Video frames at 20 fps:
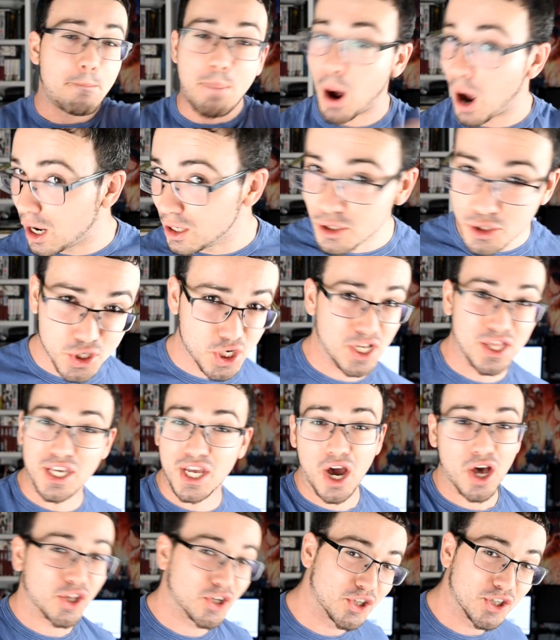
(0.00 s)
punching
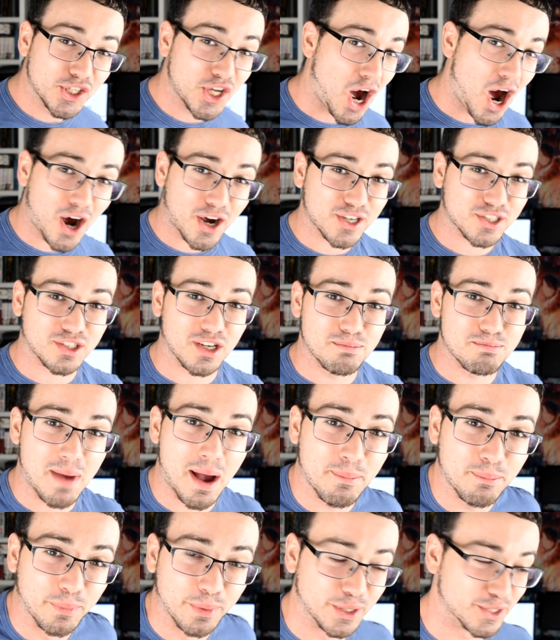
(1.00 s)
the other Yakuza
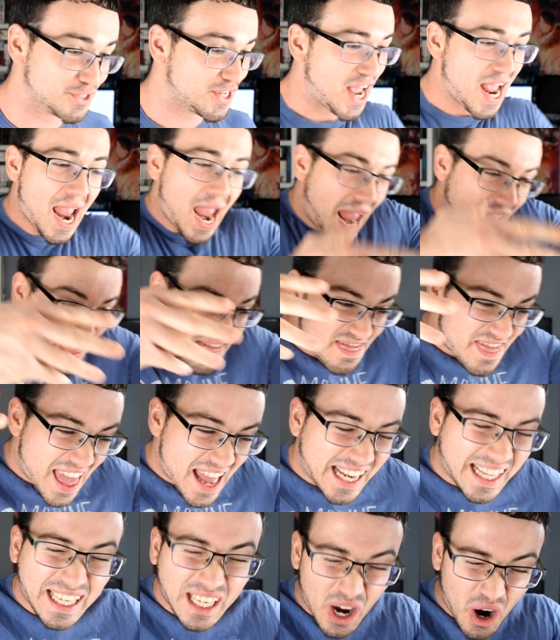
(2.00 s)
members, and
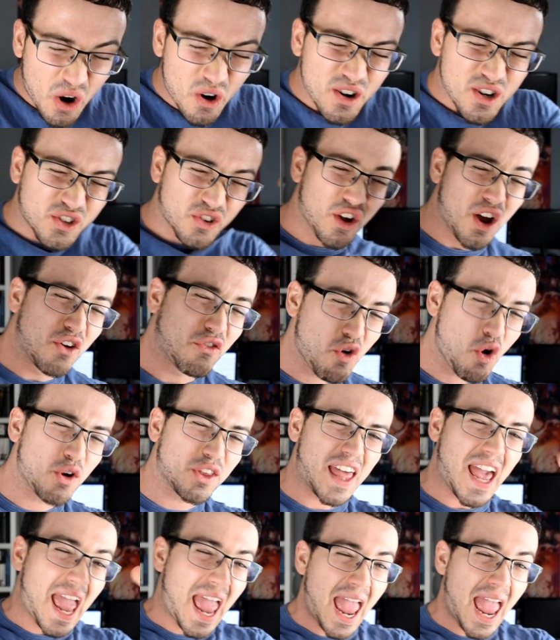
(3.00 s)
then he goes for the